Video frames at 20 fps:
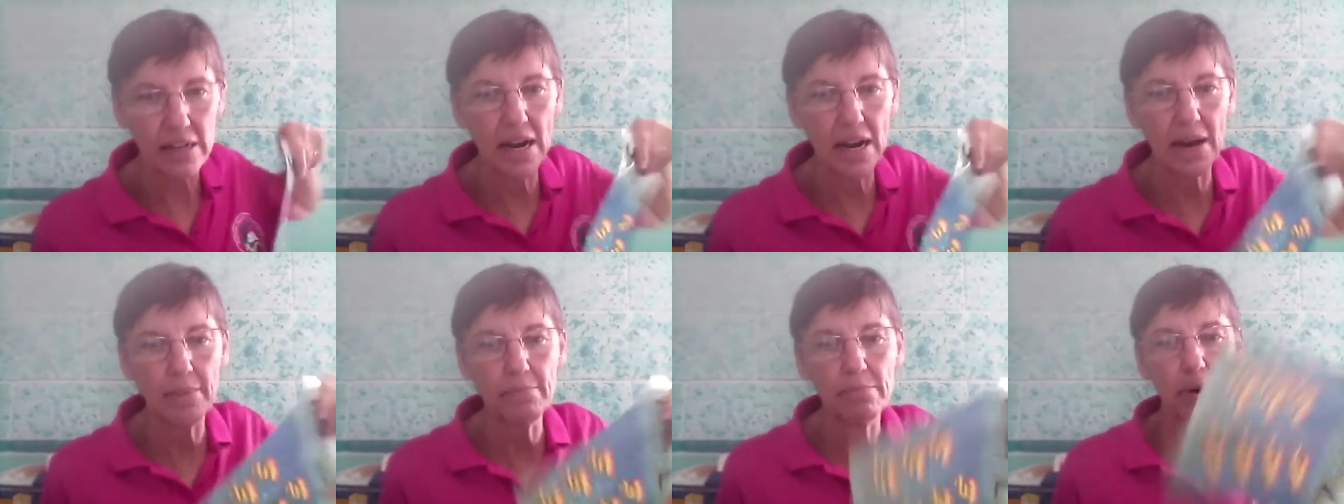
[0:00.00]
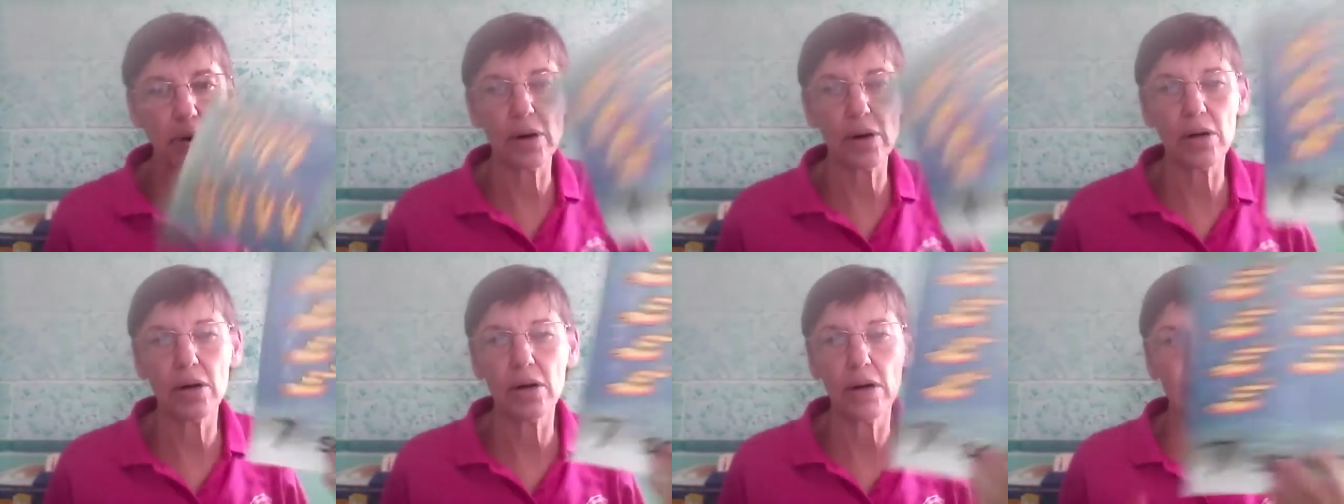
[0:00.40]

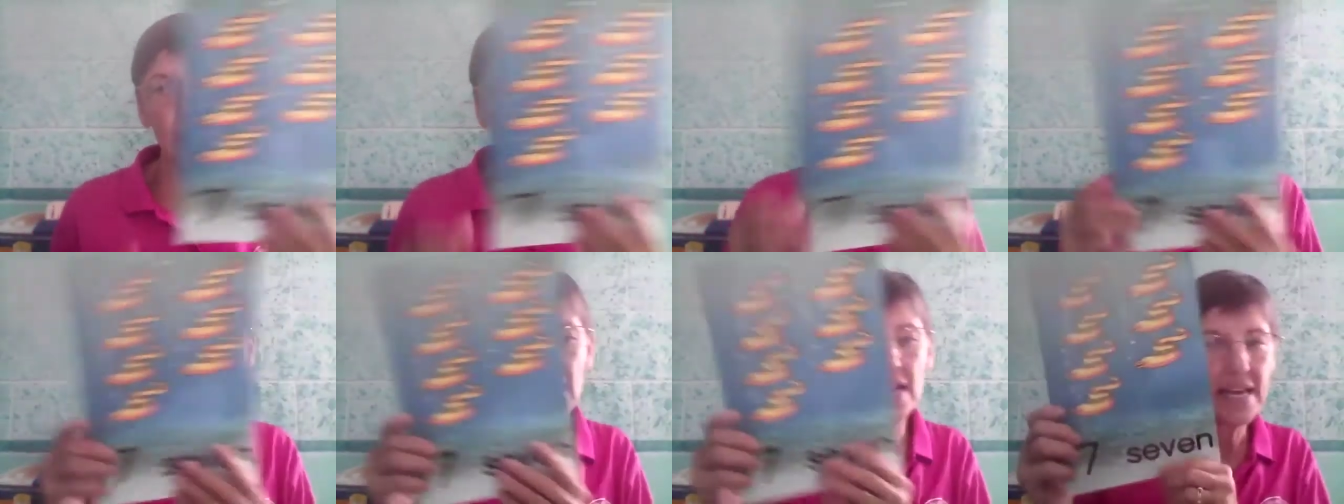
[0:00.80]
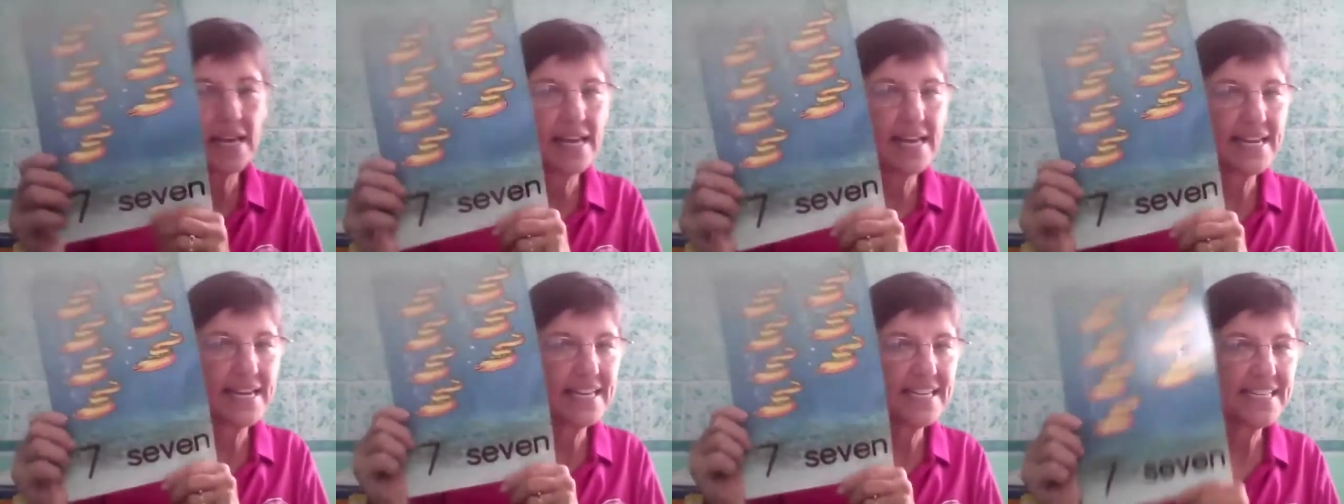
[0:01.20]
number
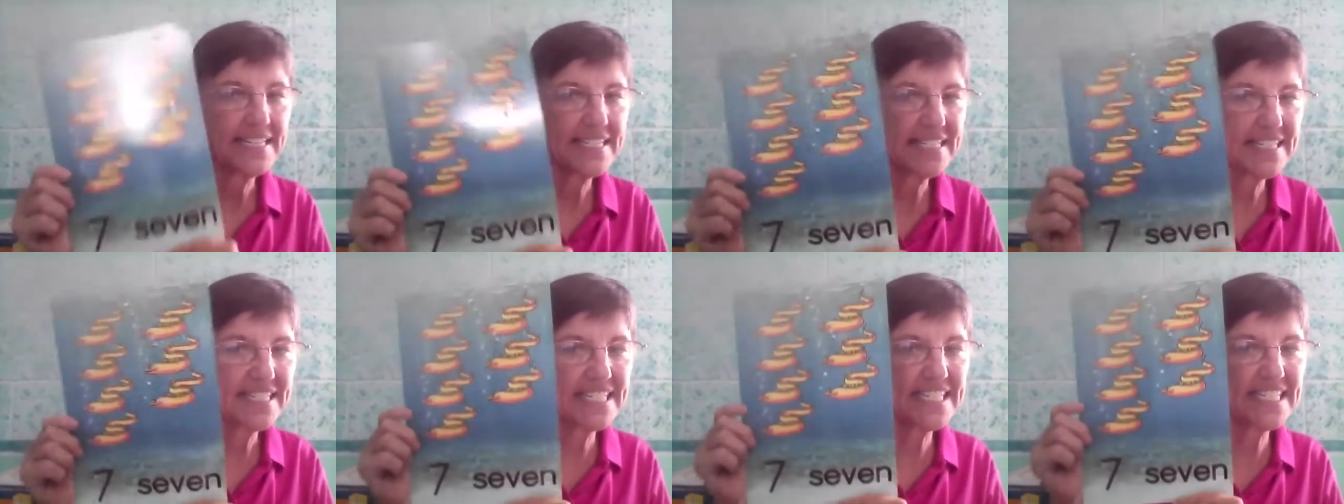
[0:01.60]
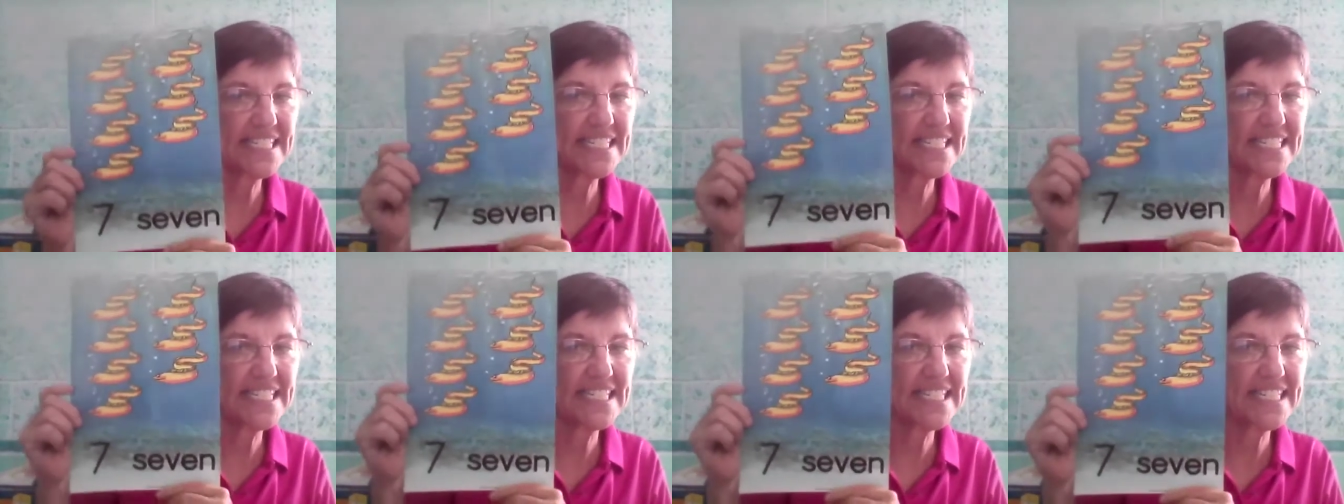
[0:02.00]

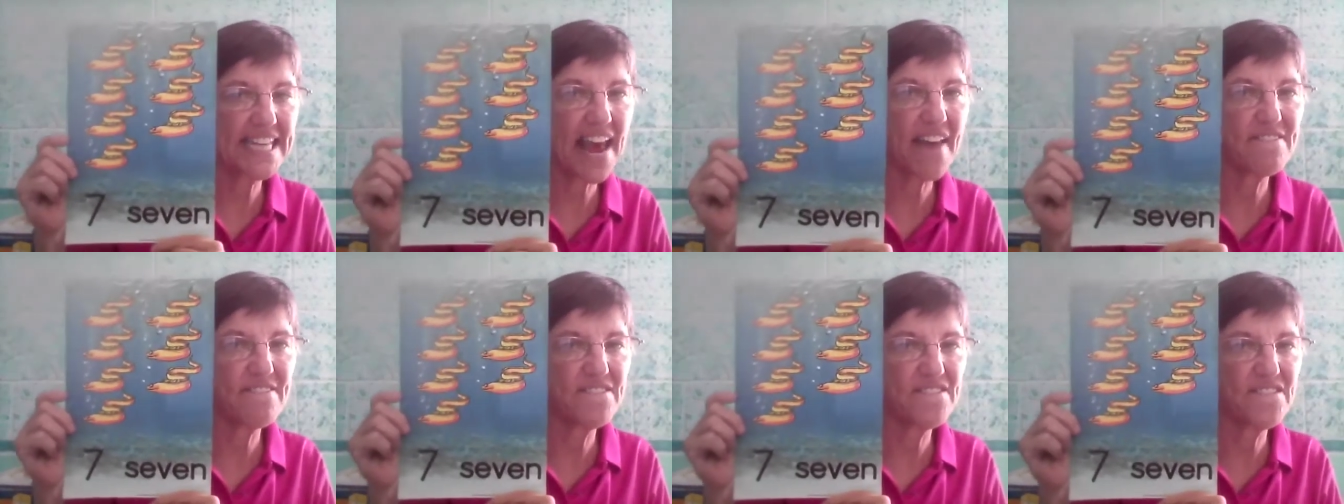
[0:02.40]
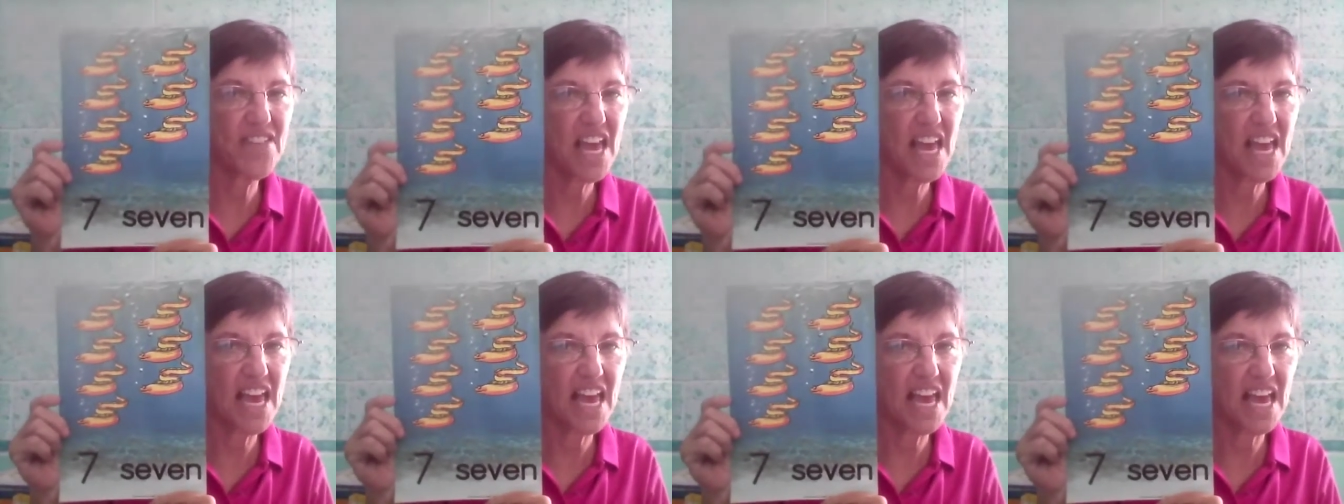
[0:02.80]

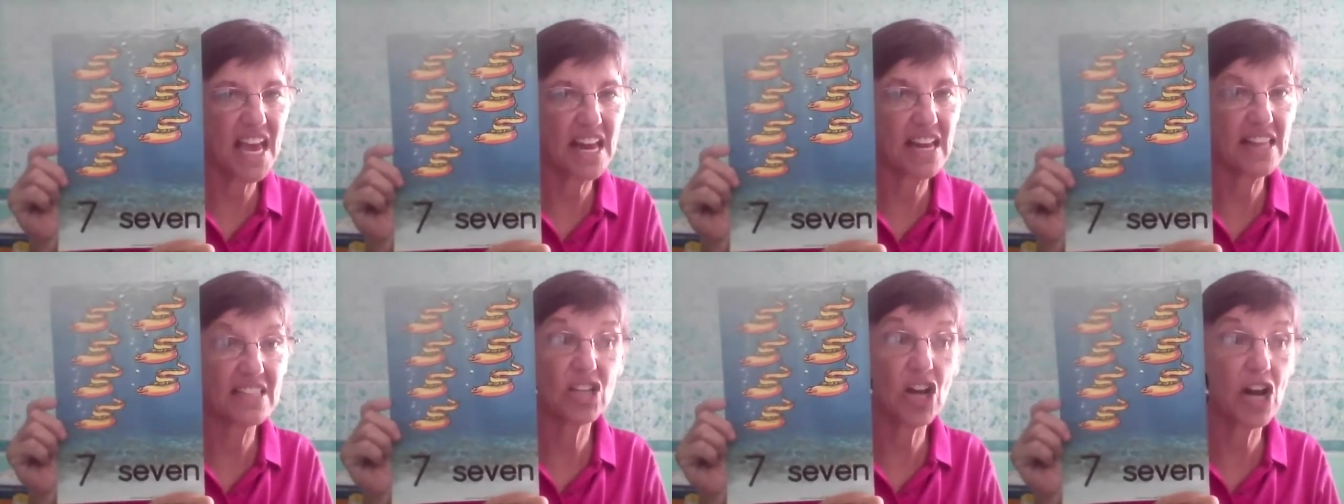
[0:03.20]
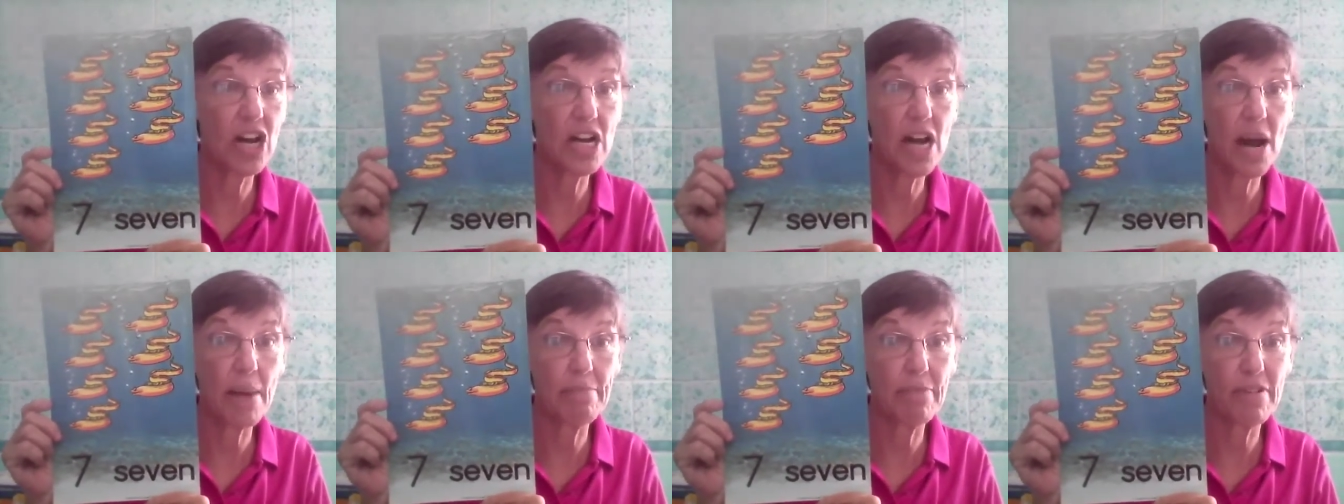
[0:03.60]
seven? It's our
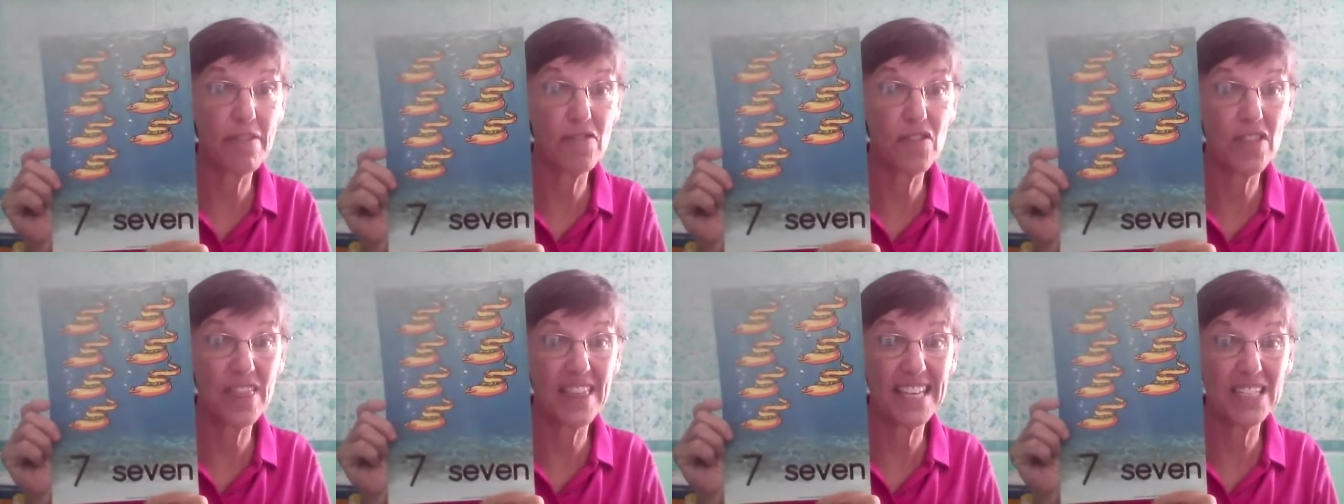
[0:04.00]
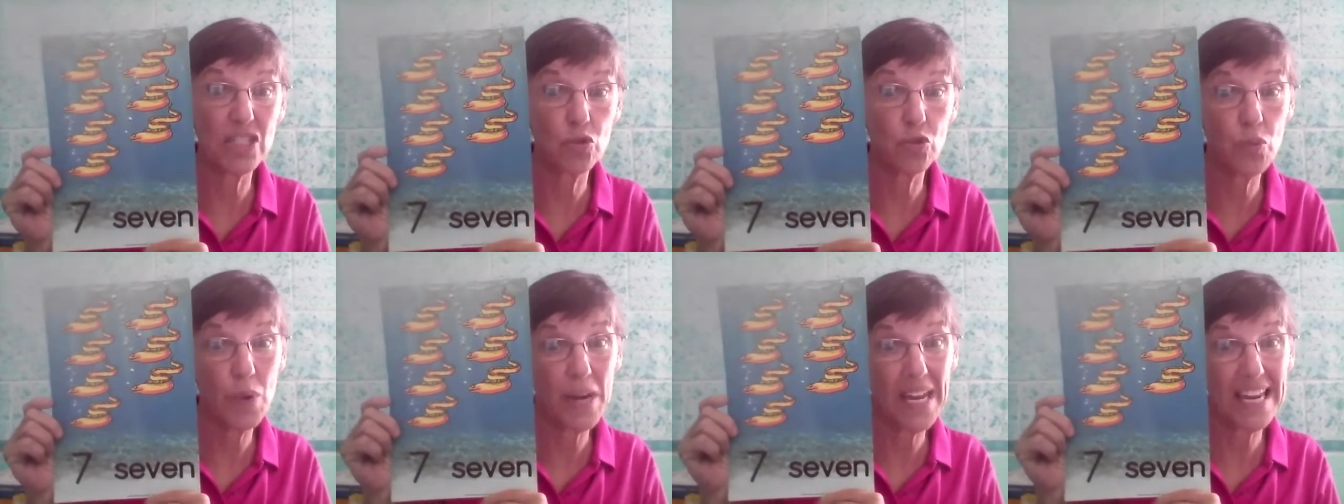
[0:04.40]
number for
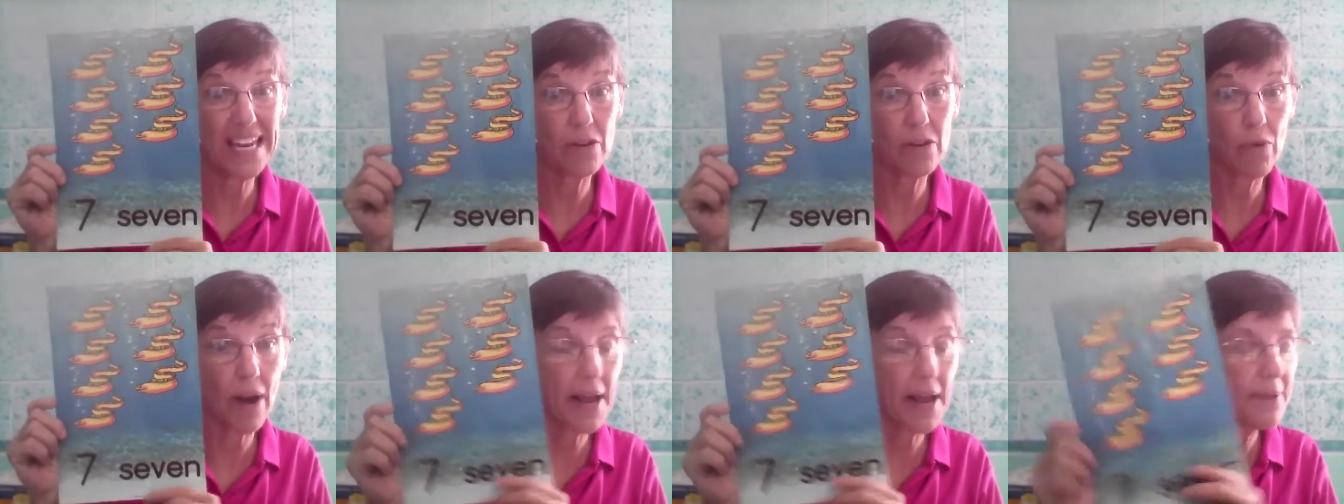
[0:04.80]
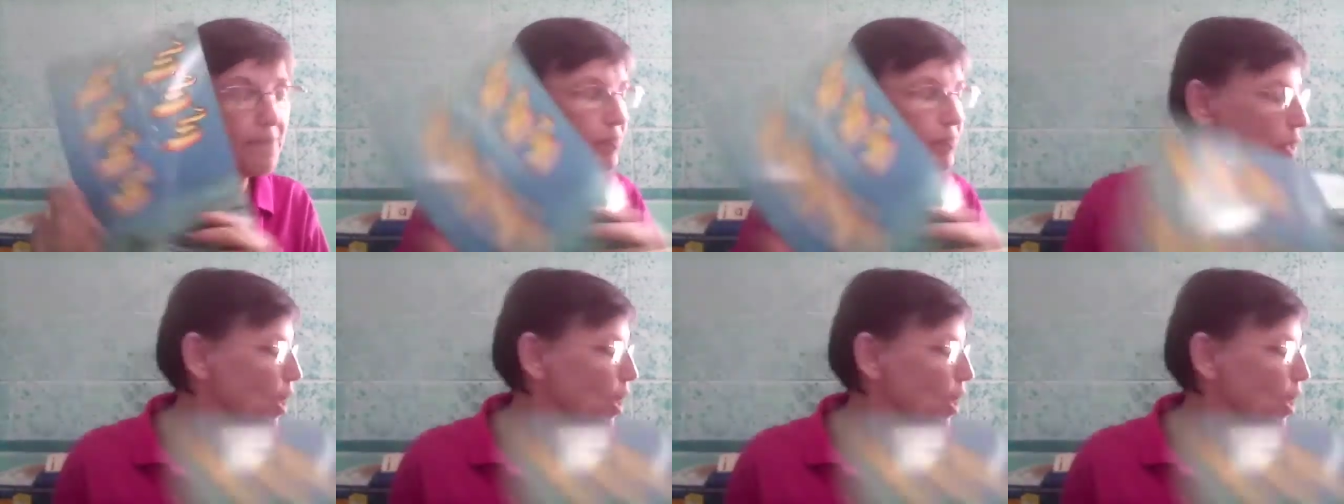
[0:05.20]
this week, right?